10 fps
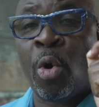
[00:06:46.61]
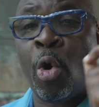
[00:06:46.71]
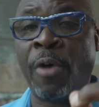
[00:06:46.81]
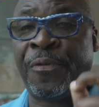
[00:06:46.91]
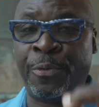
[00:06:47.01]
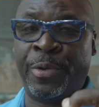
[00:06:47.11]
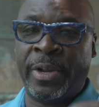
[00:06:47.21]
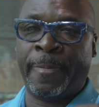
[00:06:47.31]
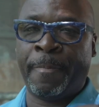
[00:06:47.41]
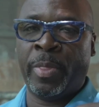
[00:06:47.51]
offering
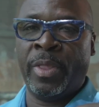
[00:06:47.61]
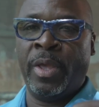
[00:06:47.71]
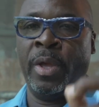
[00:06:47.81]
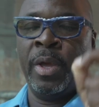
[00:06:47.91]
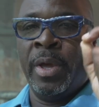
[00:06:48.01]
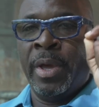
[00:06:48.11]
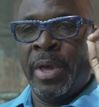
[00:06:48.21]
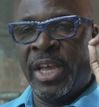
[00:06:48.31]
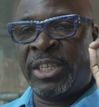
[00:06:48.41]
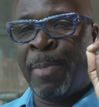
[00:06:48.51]

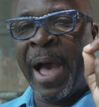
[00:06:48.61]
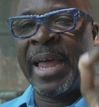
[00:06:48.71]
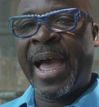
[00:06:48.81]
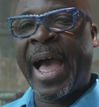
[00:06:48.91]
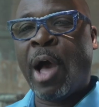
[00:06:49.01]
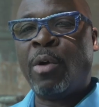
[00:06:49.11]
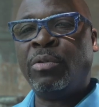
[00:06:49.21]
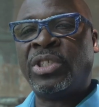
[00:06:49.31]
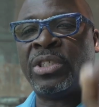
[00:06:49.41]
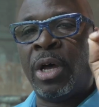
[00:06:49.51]
is by the
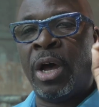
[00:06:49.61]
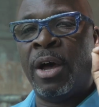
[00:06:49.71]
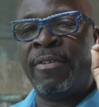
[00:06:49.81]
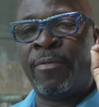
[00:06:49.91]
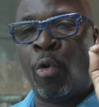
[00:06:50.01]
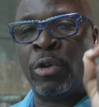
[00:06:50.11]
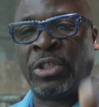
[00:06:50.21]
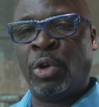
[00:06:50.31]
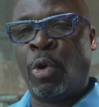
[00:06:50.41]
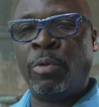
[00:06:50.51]
House of
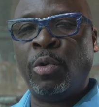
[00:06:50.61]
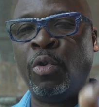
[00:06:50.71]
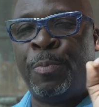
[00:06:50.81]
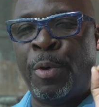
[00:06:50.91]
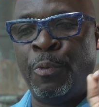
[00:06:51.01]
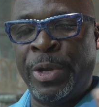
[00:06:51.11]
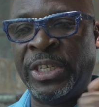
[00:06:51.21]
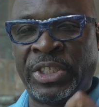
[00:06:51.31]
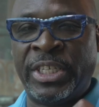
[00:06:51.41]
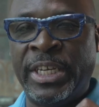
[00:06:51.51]
Arturo
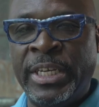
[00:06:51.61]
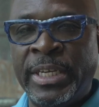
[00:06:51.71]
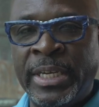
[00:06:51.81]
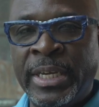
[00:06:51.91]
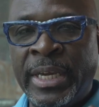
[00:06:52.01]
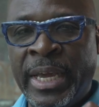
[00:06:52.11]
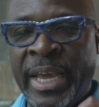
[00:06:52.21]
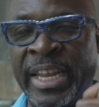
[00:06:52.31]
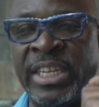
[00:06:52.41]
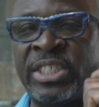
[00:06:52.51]
Parisi,
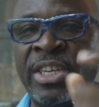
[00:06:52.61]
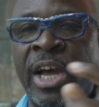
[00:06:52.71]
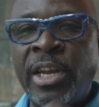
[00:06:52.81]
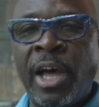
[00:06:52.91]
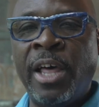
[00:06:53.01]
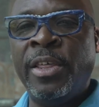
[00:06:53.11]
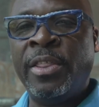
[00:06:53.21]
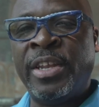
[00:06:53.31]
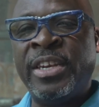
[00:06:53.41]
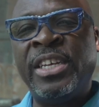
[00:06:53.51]
and it's none other
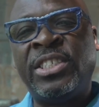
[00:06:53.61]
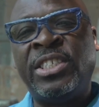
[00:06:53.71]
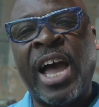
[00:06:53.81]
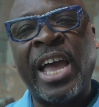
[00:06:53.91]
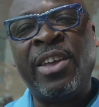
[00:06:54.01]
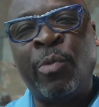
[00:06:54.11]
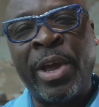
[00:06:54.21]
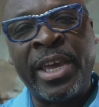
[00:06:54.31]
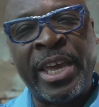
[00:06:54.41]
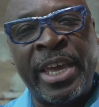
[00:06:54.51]
than this giant
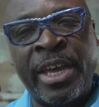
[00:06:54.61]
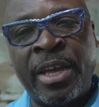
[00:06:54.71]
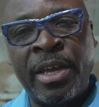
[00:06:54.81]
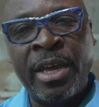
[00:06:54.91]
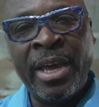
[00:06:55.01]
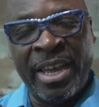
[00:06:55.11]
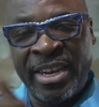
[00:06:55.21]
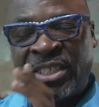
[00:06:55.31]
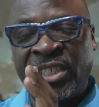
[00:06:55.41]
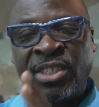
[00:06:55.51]
right here, and
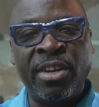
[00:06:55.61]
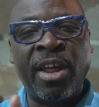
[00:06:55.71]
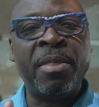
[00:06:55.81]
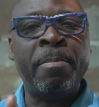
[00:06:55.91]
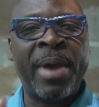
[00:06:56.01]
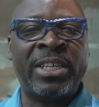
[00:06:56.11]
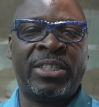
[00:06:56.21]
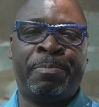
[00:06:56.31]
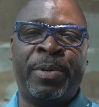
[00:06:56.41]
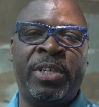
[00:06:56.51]
this is another
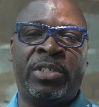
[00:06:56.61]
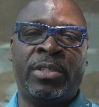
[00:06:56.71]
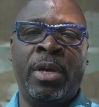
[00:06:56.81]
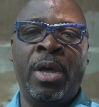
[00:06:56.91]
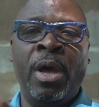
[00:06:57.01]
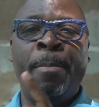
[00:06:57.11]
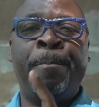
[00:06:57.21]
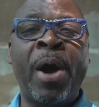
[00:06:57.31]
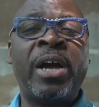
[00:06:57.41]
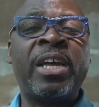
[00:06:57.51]
masterpiece,
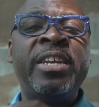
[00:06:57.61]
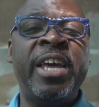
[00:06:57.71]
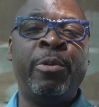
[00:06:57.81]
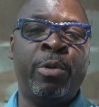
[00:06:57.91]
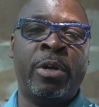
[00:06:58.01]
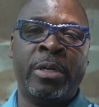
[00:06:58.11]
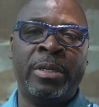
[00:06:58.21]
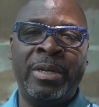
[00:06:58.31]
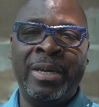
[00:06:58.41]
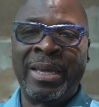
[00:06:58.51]
Bucanera.
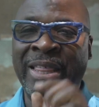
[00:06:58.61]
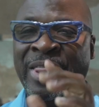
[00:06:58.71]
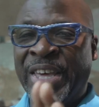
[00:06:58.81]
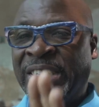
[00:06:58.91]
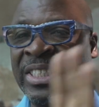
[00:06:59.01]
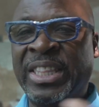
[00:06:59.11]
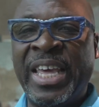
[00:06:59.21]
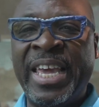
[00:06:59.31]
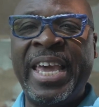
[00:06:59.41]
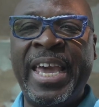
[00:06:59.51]
This
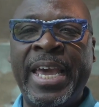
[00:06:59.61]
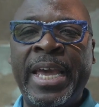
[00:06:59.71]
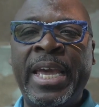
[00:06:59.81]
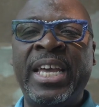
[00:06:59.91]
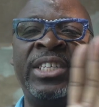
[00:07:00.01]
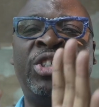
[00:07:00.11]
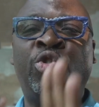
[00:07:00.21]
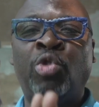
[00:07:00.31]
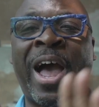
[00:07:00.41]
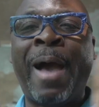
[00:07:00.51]
thing here is
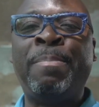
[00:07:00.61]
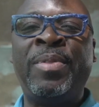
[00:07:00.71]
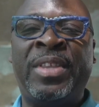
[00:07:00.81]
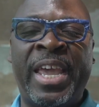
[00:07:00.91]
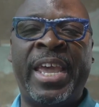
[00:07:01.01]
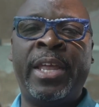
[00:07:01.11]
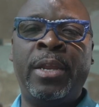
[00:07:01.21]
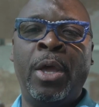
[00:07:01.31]
drop dead